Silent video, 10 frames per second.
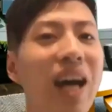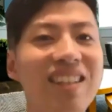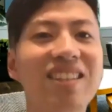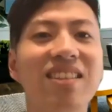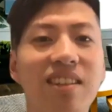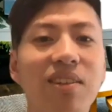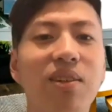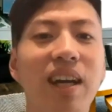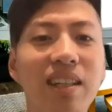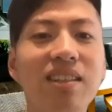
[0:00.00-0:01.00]
And I think
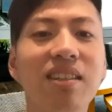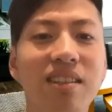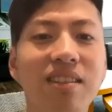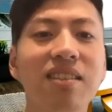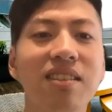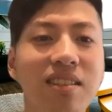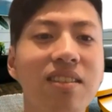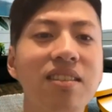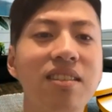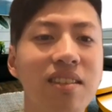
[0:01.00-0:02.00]
as us all being
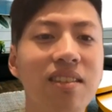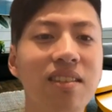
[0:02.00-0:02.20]
socially